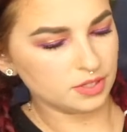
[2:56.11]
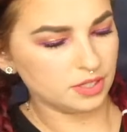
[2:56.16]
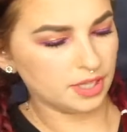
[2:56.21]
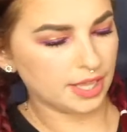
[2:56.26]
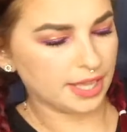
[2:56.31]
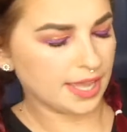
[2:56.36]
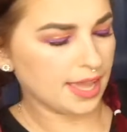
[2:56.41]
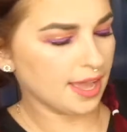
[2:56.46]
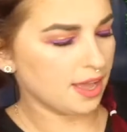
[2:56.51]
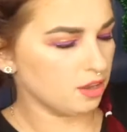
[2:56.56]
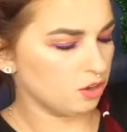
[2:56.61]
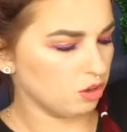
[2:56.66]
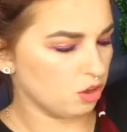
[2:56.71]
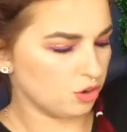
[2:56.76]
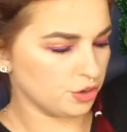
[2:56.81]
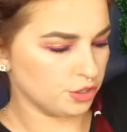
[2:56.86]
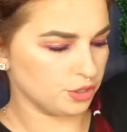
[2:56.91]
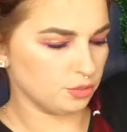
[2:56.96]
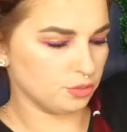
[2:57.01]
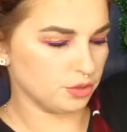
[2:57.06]
like how
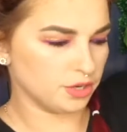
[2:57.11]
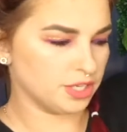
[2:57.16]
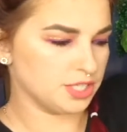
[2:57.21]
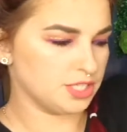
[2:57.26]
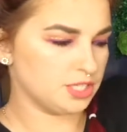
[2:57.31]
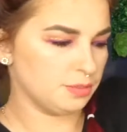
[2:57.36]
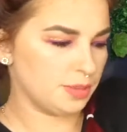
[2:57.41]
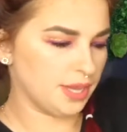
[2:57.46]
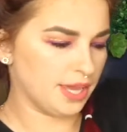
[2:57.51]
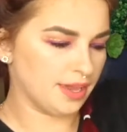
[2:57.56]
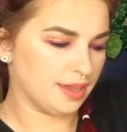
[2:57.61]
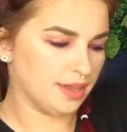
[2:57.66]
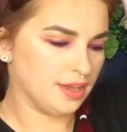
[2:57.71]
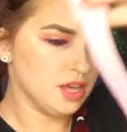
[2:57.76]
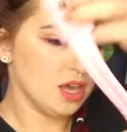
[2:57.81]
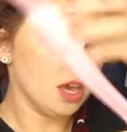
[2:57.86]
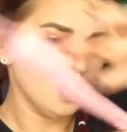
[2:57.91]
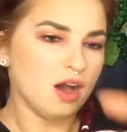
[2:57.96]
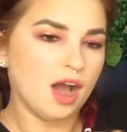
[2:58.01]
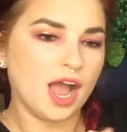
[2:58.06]
long you want it to be.
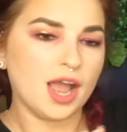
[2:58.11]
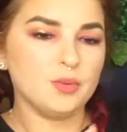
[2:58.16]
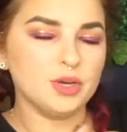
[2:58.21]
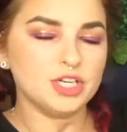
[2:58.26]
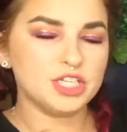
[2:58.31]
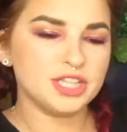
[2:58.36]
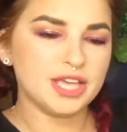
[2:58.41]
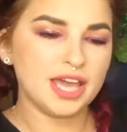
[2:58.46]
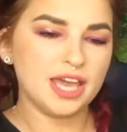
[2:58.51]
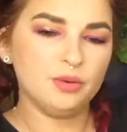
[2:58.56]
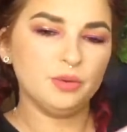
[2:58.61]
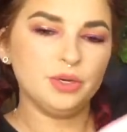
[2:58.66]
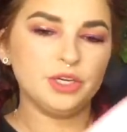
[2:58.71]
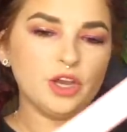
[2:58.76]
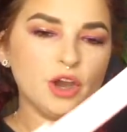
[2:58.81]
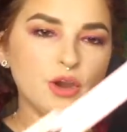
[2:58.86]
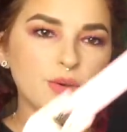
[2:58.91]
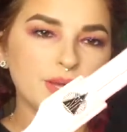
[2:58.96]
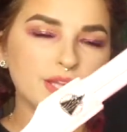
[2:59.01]
I wish that it would go